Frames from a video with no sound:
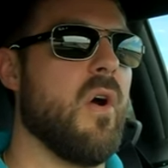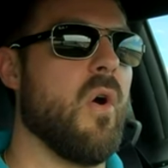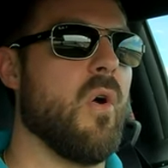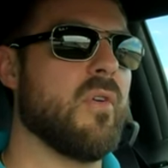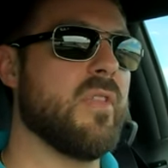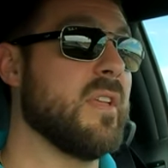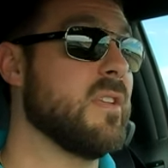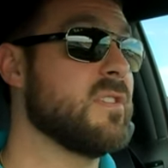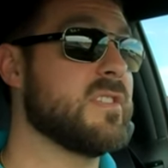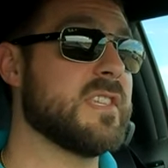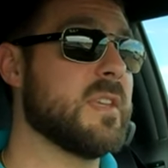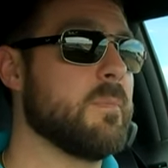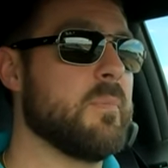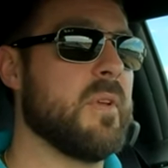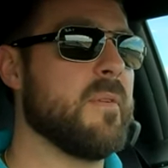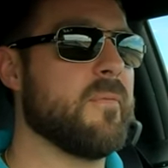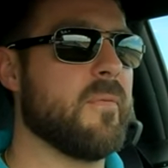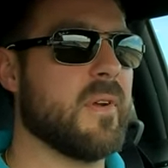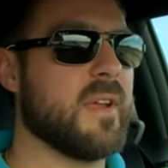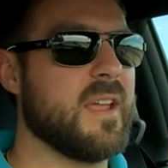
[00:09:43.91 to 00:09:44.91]
or they
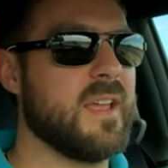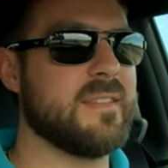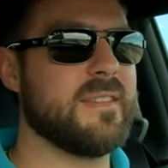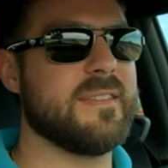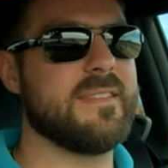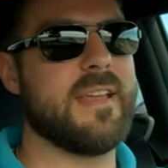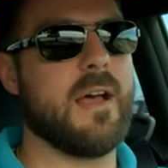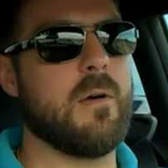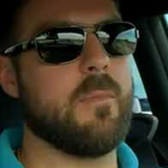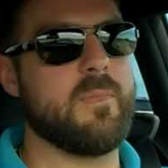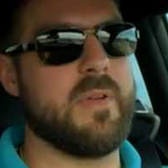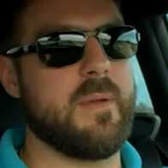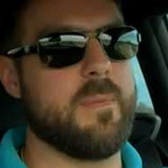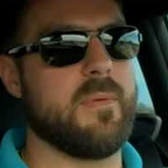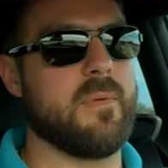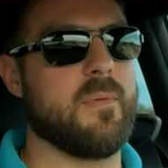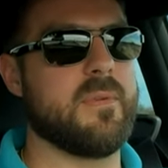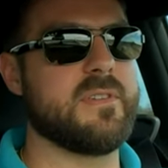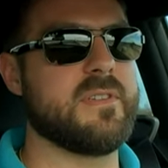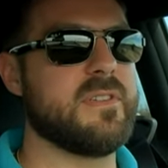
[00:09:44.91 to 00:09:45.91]
simply forget to tell
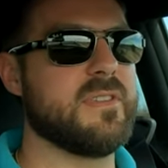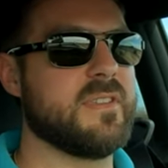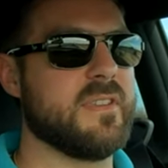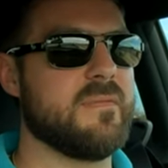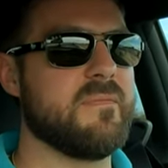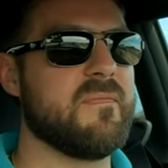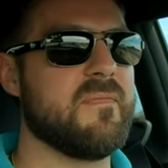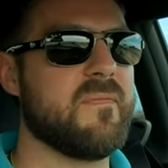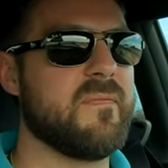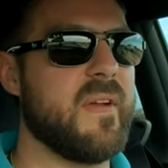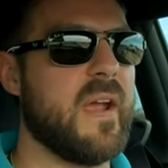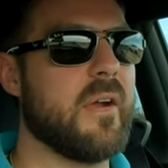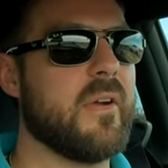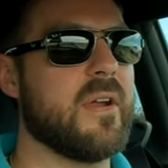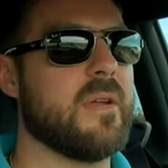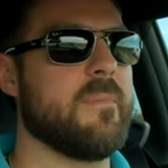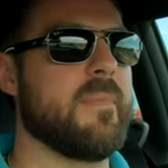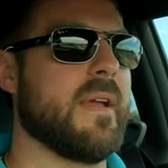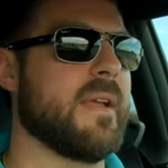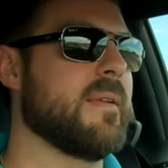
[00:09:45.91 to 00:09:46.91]
people, which is a
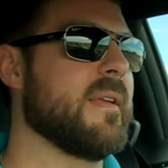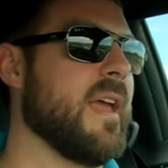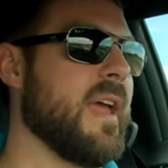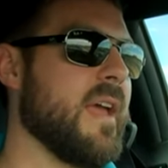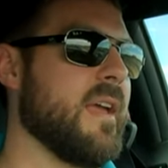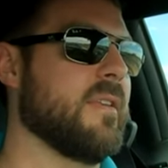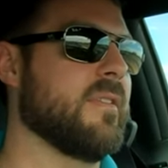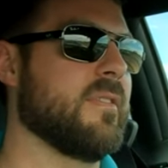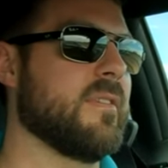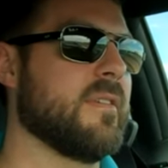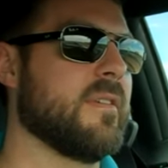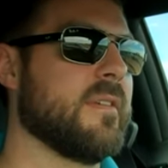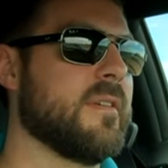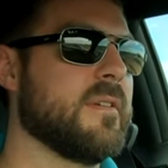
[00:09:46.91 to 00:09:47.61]
very big case